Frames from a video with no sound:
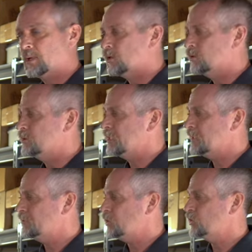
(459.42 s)
mode,
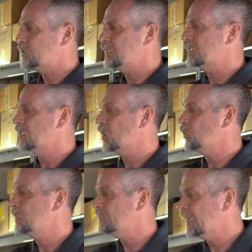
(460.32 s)
if you see
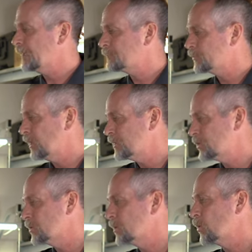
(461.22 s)
low evap
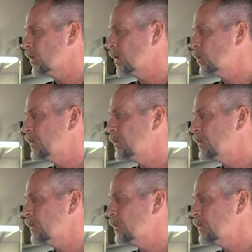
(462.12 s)
pressure or low